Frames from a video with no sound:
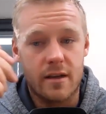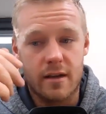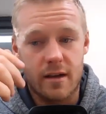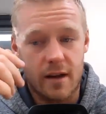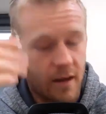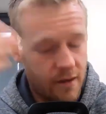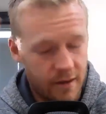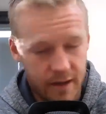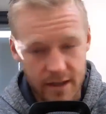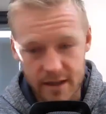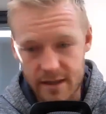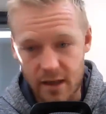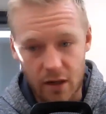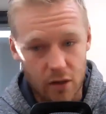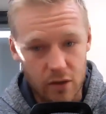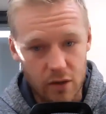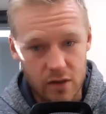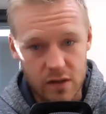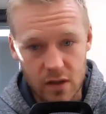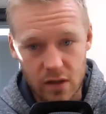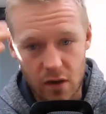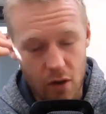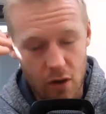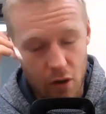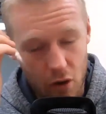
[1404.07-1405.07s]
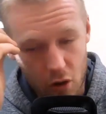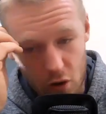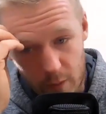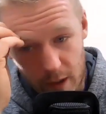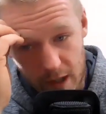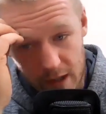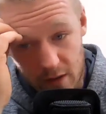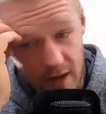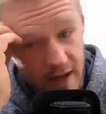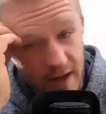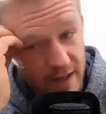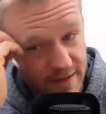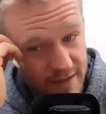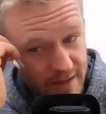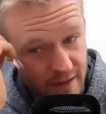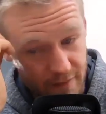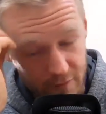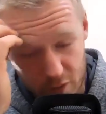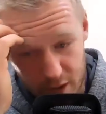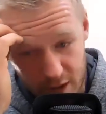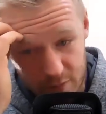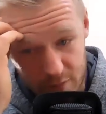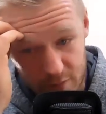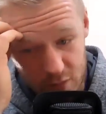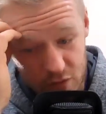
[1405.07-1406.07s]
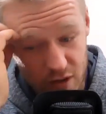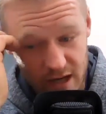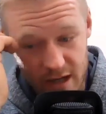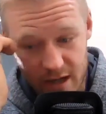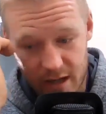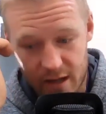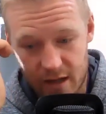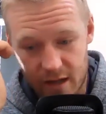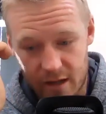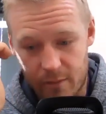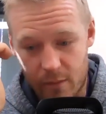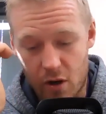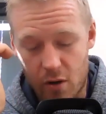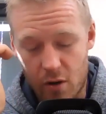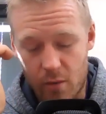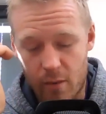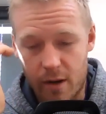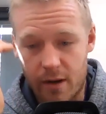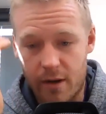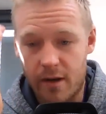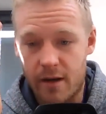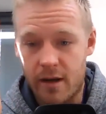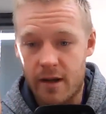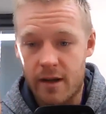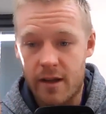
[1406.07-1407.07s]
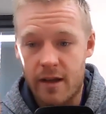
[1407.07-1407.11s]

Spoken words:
And this goes to all my clients, everyone I'm training at the moment.